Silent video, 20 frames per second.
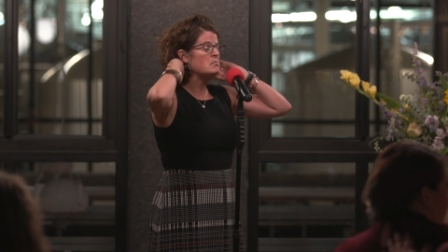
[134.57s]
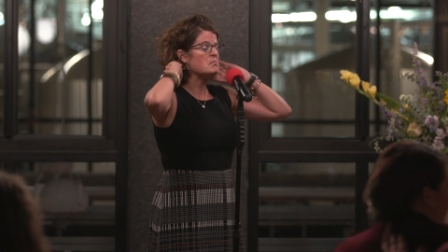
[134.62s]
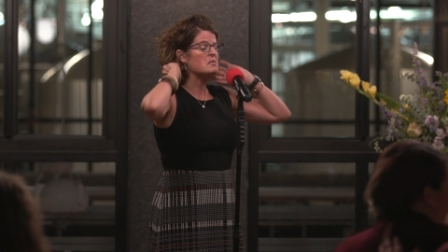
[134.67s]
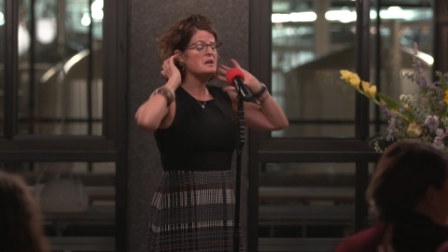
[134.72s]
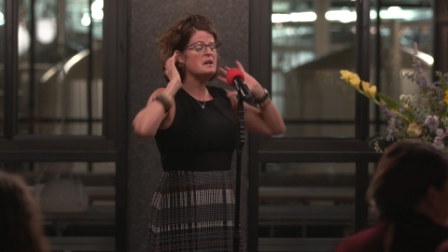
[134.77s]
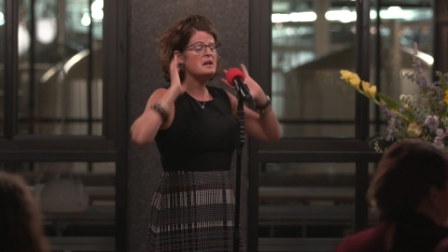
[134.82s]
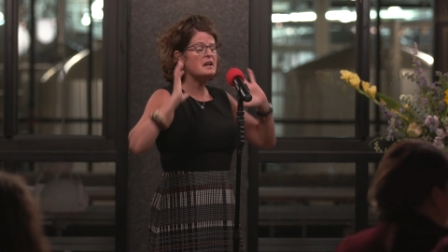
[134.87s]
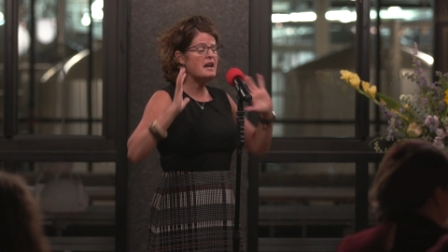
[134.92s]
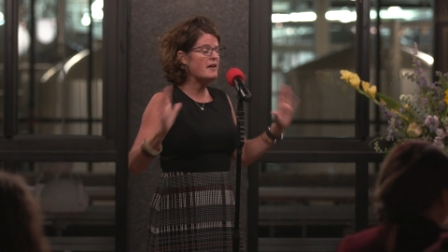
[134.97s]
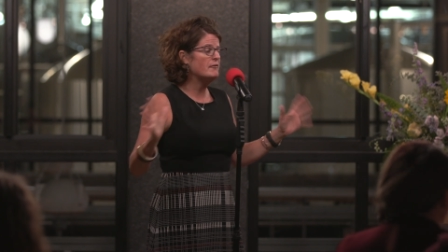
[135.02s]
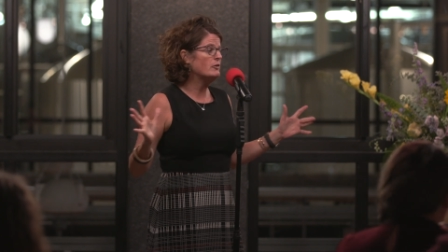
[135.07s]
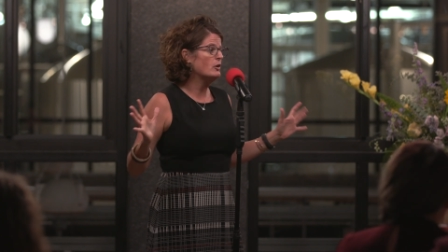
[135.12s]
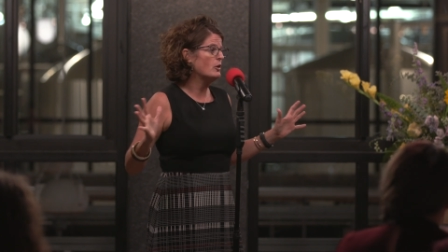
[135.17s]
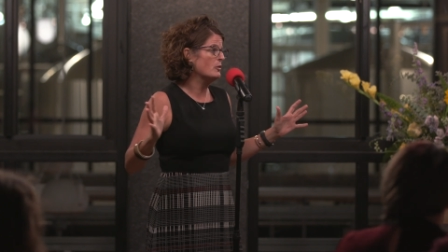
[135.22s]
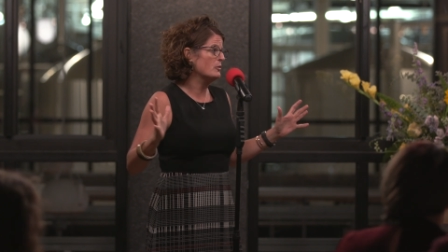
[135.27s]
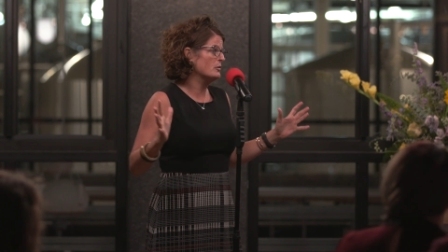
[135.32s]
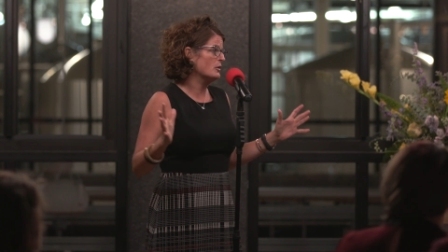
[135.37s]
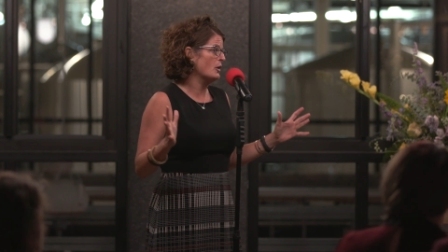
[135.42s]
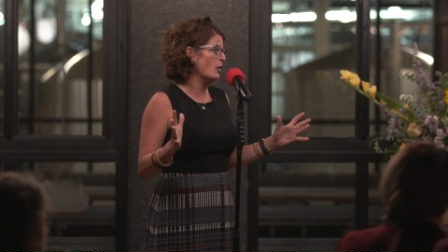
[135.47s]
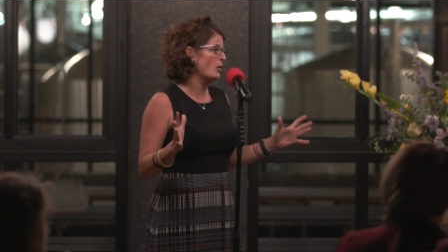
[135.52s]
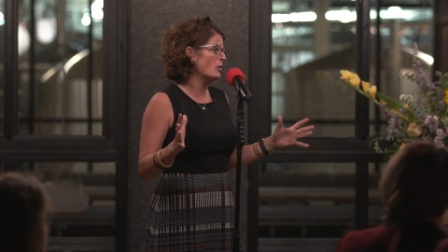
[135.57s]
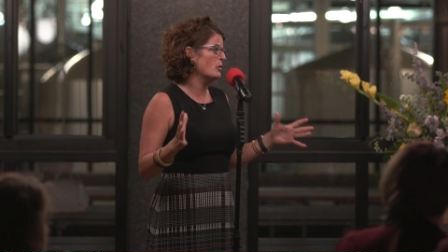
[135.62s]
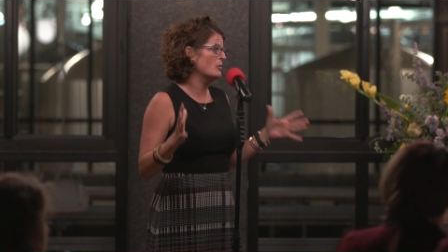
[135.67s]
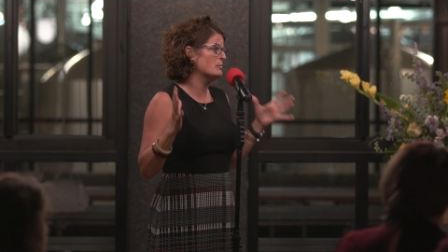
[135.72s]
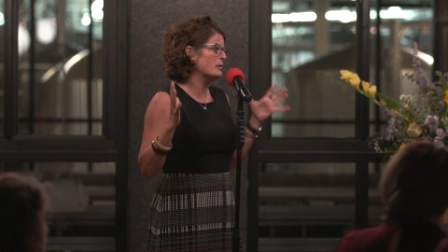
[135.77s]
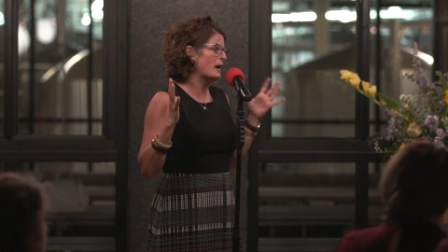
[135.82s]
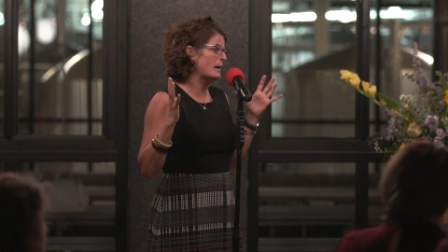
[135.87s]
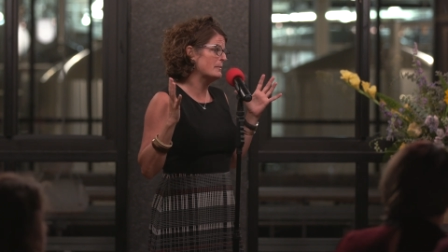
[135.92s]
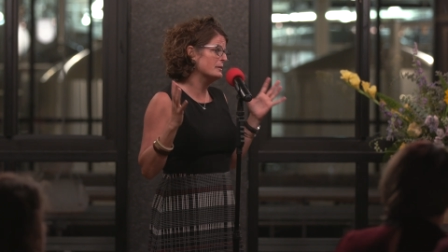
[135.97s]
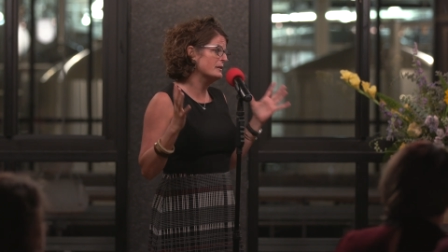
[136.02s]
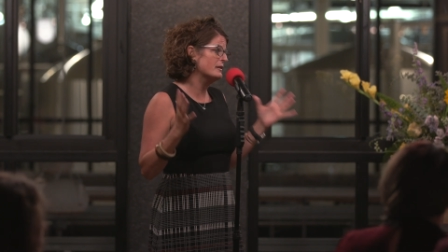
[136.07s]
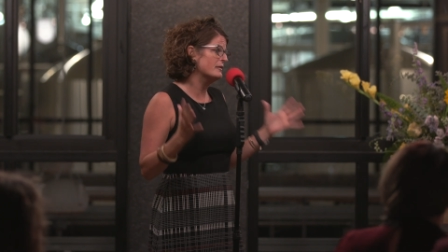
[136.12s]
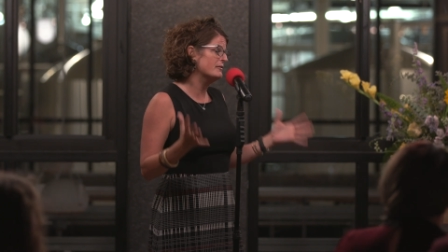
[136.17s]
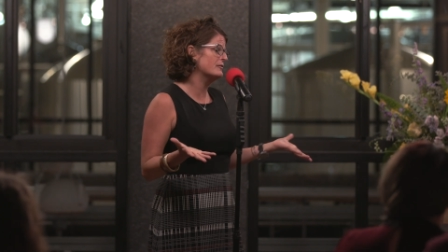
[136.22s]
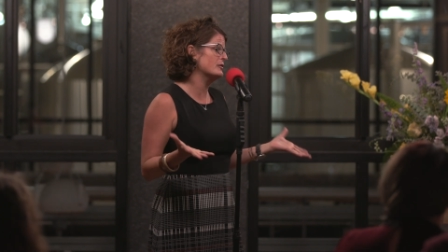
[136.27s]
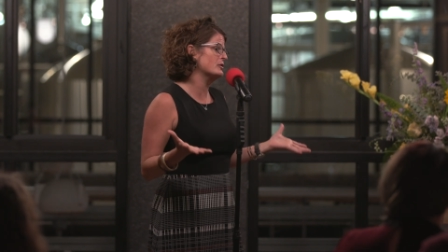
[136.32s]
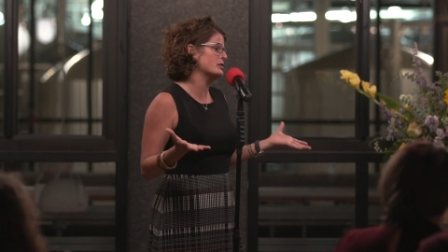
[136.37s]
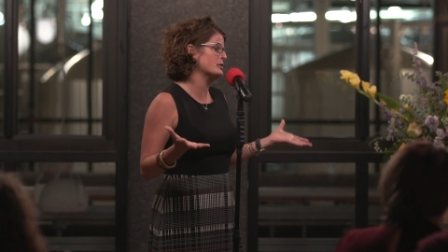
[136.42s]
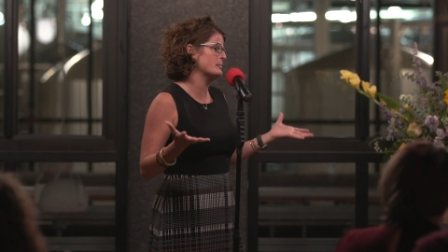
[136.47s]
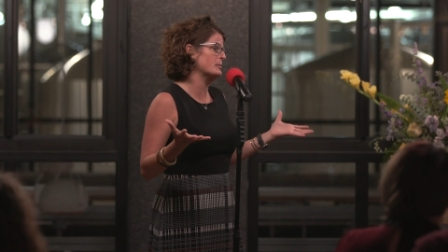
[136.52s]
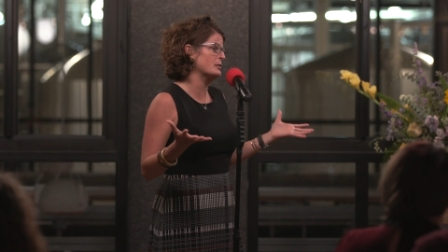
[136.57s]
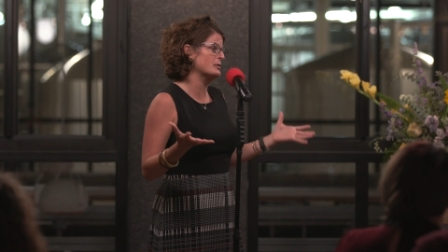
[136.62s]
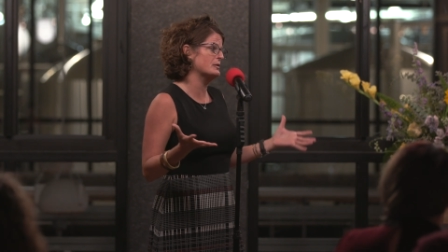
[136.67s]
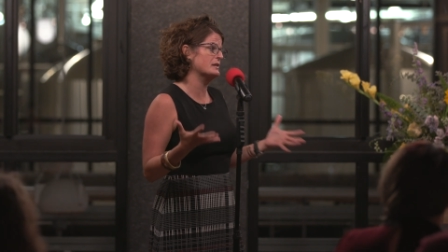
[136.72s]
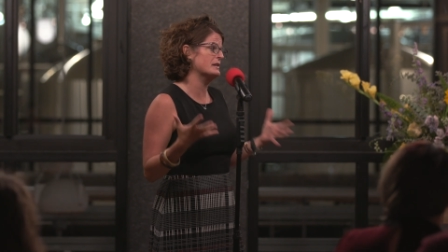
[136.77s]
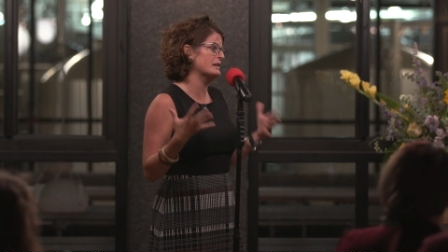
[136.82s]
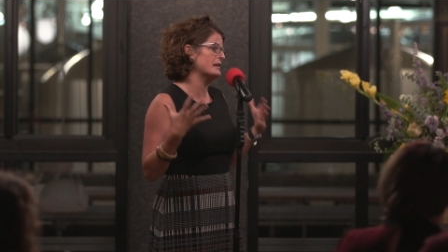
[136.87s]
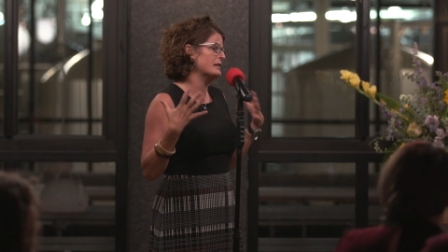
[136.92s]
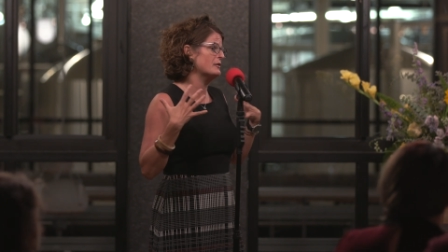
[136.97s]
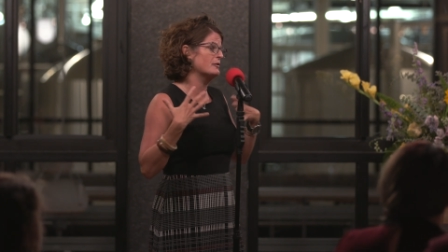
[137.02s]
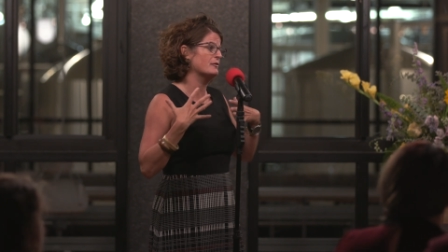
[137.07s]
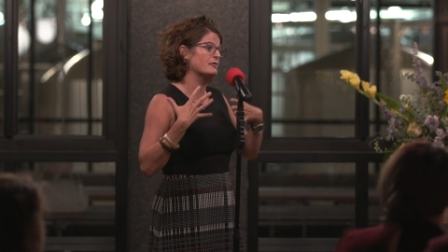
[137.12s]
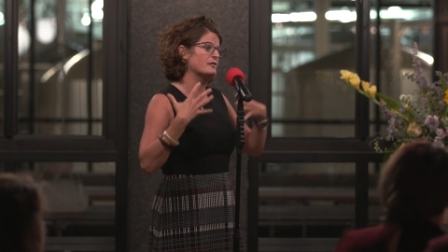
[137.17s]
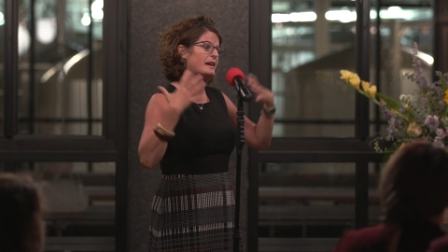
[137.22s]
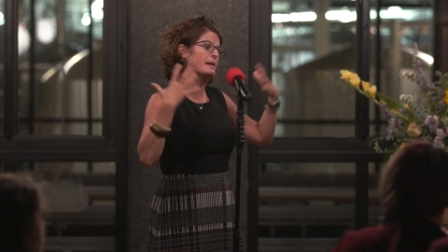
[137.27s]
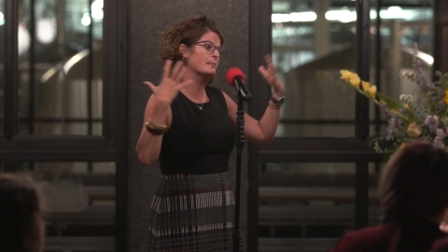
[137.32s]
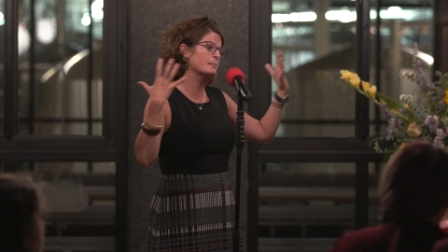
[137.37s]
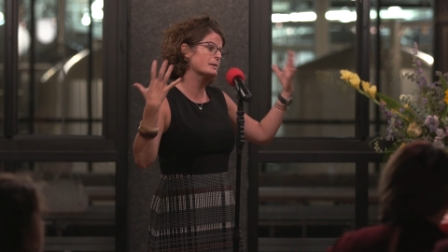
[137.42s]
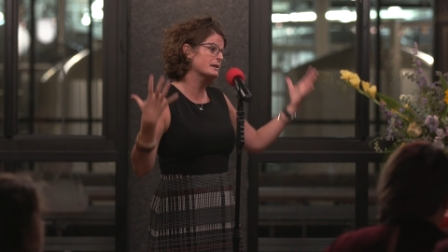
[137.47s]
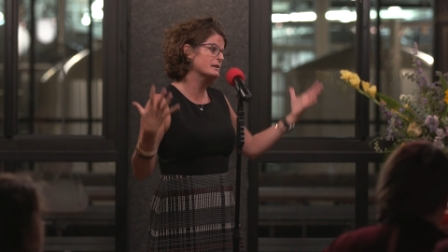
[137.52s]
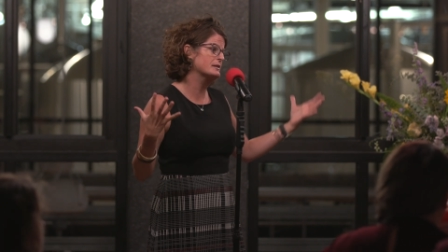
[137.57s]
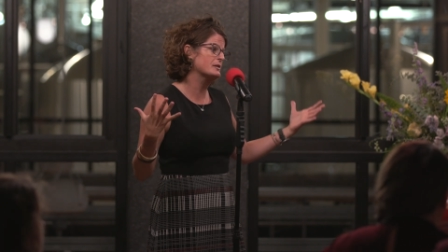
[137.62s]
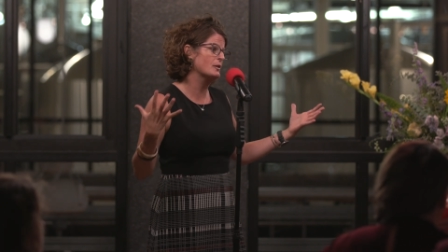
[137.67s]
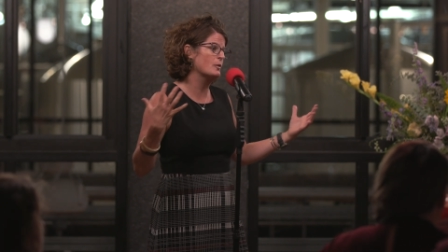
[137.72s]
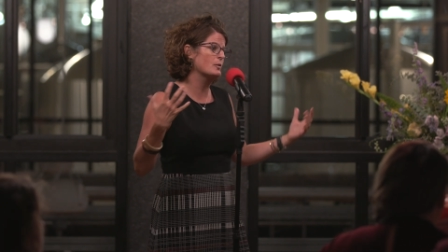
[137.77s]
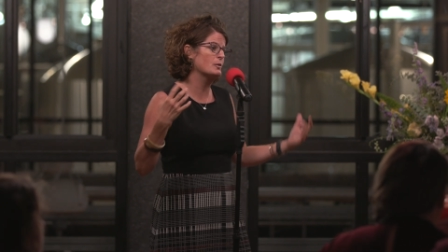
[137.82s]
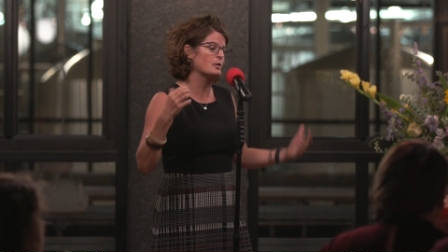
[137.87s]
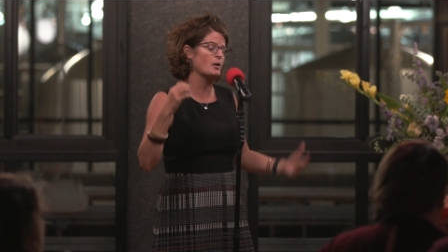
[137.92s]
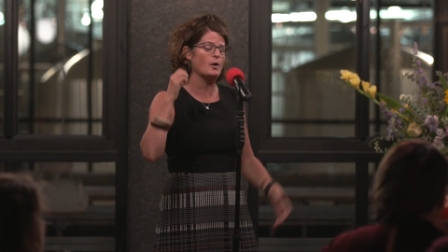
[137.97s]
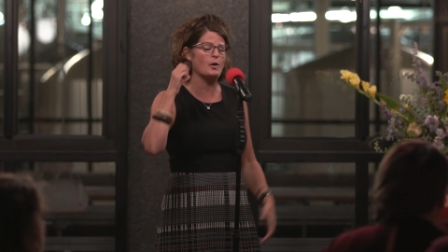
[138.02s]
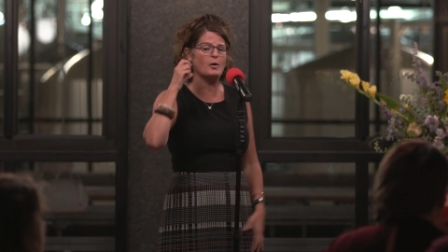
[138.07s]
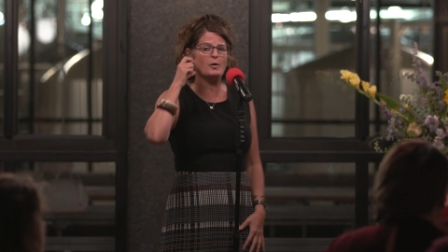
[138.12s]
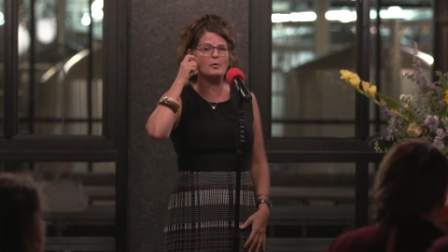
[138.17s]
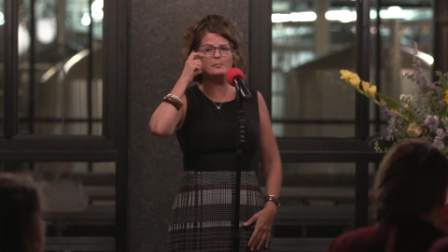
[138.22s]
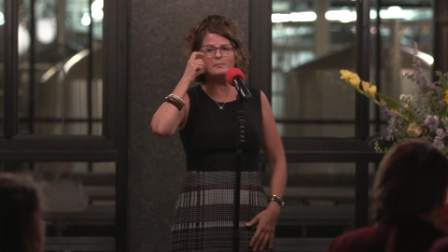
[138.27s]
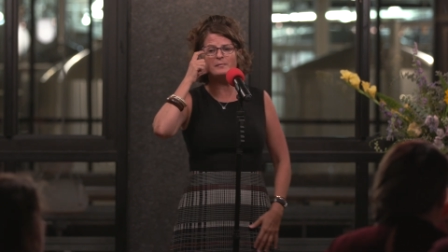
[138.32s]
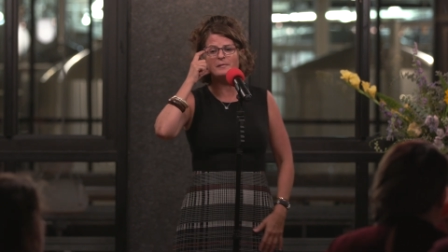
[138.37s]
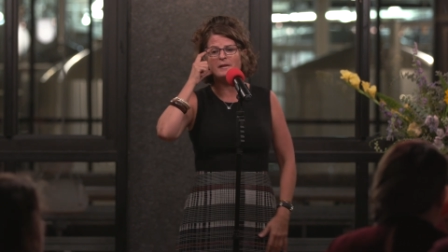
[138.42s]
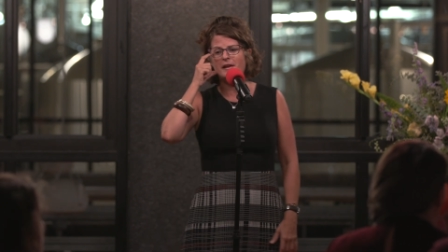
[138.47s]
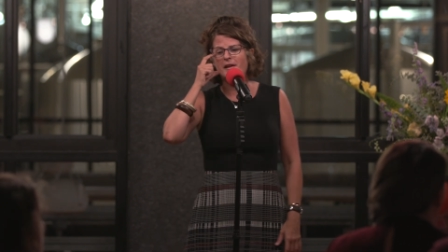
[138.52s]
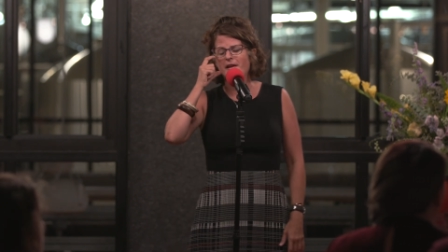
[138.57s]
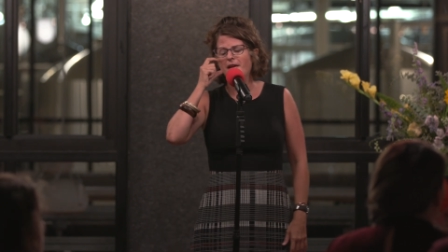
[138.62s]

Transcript: never owned a home, probably the first person in their family to own a home.